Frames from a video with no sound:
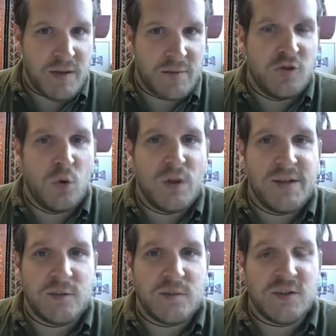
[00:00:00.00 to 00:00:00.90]
If
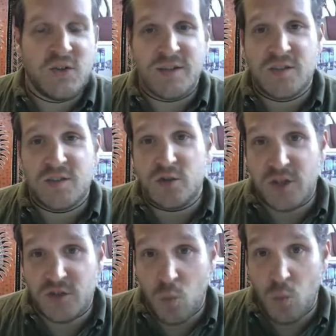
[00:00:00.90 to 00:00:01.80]
dualism suggests there's
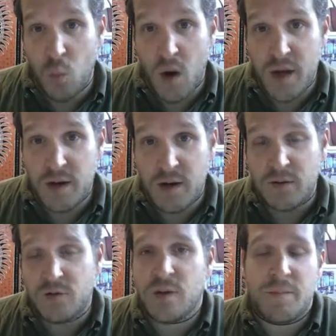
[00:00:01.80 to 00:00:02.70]
just one of
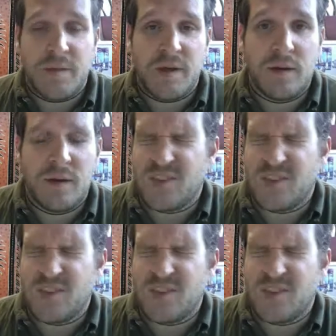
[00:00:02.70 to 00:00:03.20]
something,